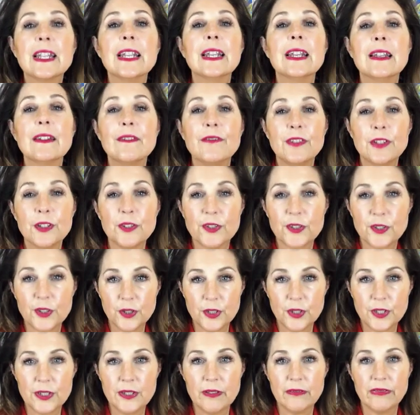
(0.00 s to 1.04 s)
It feels
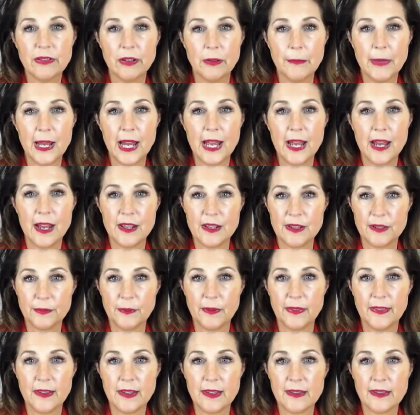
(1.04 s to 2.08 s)
good to fill my eyes
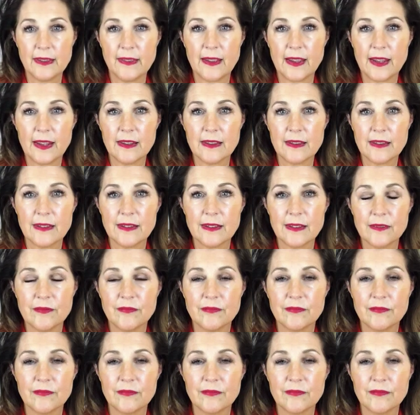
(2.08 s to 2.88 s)
with these things